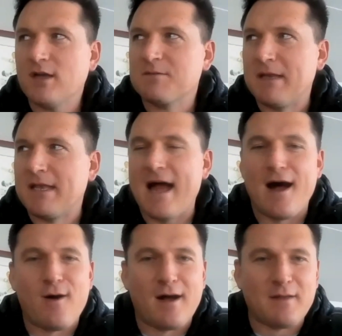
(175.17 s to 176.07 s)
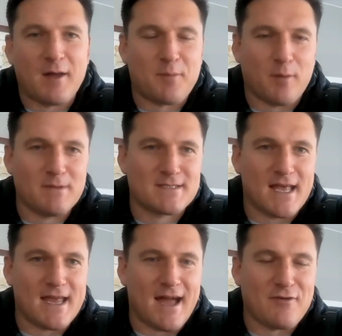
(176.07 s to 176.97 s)
ask me now, I'd probably
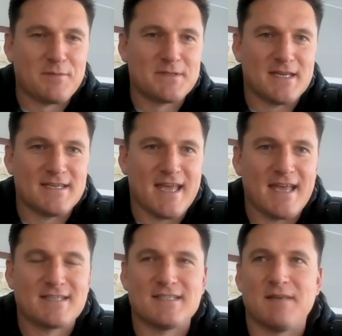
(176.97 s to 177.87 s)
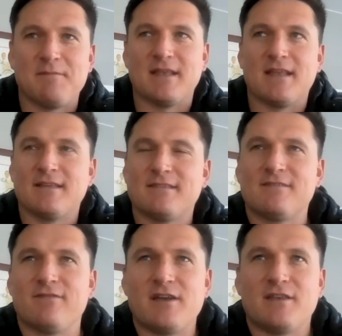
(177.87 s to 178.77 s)
say 100% yes. I mean,
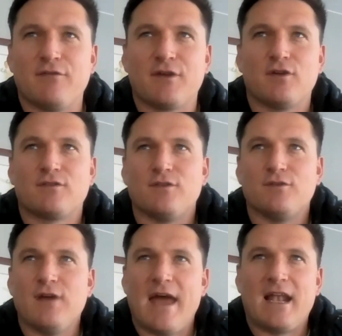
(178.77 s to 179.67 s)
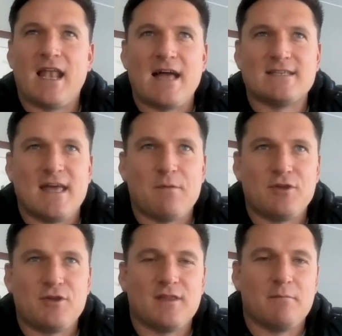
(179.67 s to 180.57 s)
it's very difficult to analyze that
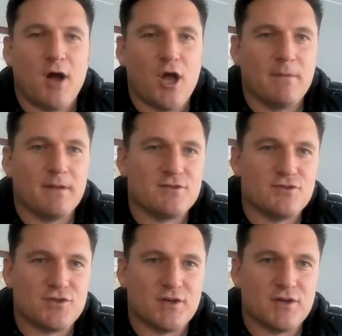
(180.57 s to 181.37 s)
when you're in the moment.